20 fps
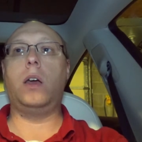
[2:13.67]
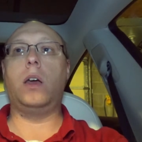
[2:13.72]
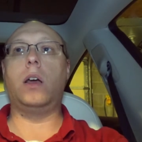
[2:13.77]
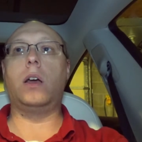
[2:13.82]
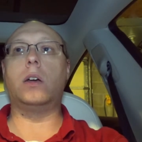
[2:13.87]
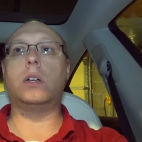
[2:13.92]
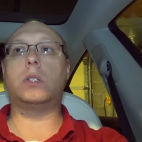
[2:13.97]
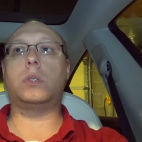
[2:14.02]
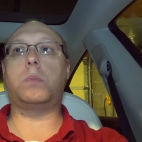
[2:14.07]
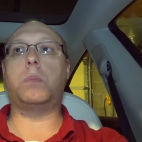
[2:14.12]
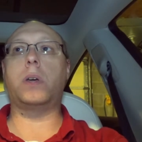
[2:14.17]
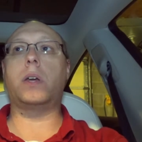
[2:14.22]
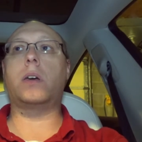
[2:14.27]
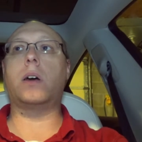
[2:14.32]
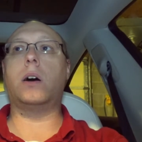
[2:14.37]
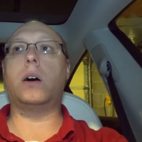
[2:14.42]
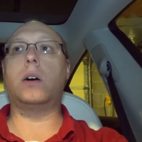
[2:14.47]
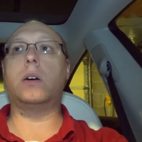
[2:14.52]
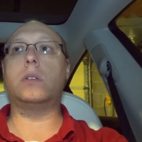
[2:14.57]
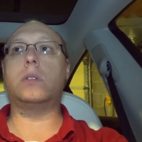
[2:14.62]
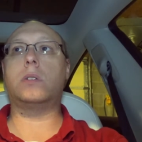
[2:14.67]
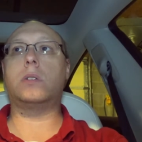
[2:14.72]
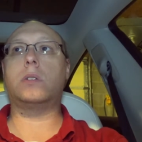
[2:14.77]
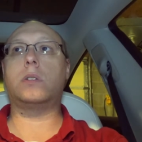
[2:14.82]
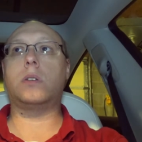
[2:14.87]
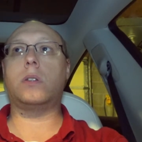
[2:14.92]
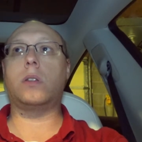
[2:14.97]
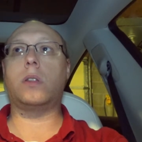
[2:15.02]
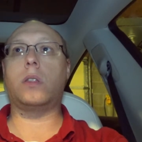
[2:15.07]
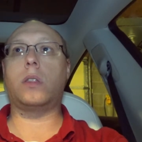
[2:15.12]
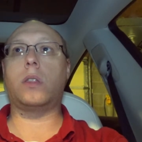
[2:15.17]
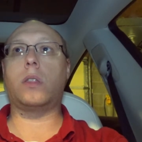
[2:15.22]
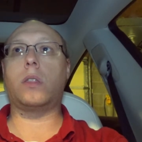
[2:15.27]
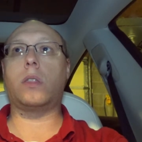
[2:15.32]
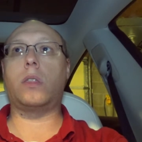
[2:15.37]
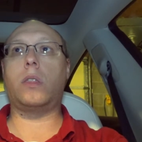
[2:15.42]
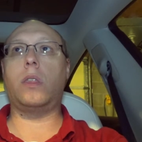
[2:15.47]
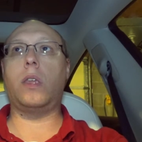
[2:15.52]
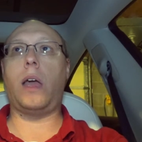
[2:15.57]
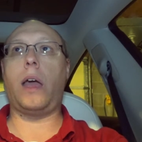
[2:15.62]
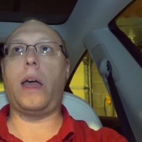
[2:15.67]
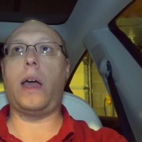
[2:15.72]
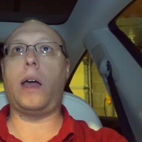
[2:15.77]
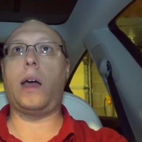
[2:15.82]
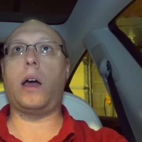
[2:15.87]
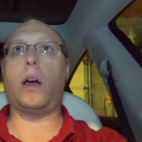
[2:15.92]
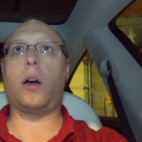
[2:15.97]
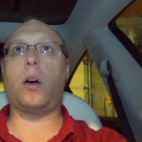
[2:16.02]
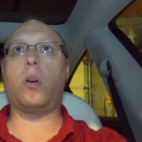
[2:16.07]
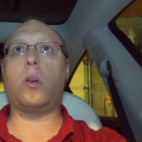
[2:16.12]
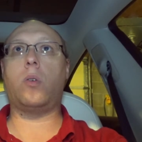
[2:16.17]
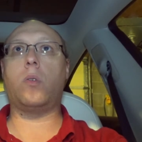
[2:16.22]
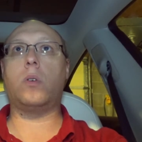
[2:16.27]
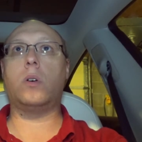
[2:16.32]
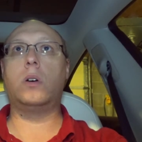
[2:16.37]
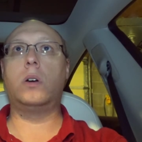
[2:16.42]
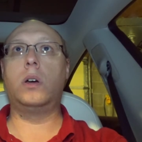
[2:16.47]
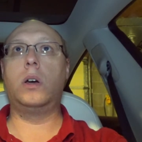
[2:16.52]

is because how